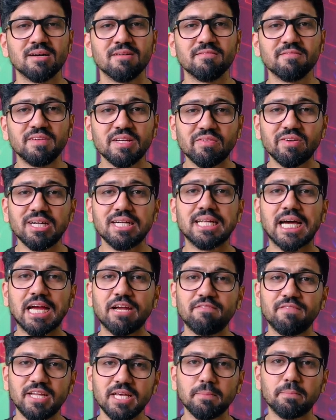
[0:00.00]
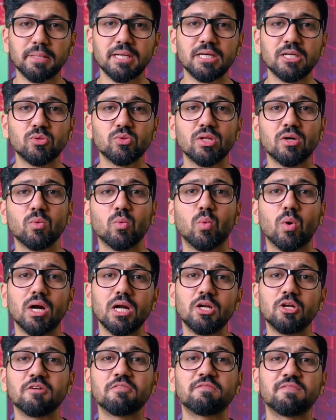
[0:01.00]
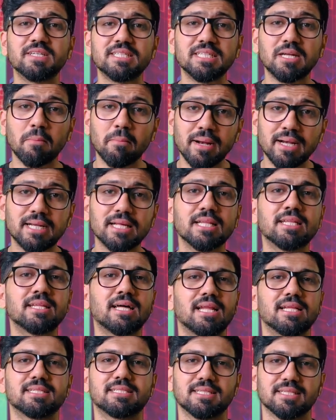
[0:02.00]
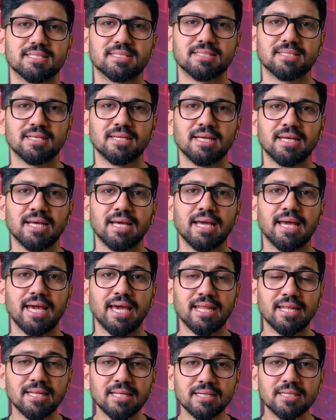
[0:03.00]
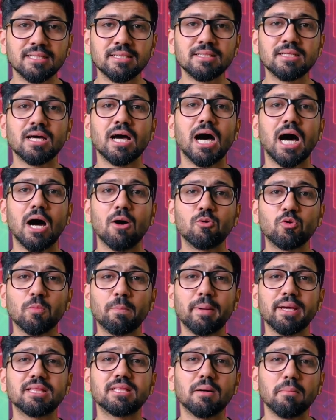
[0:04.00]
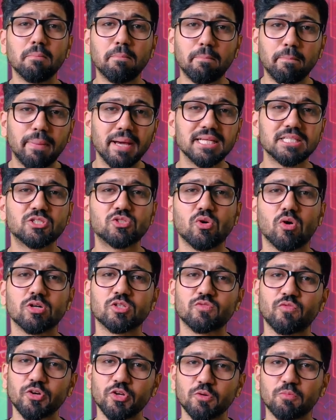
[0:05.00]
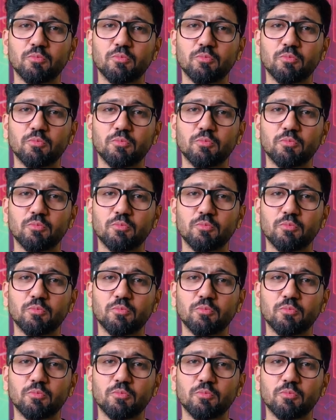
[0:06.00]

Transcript: we will dive deeper into the world of fundamental analysis and learn how to pick the best stocks for your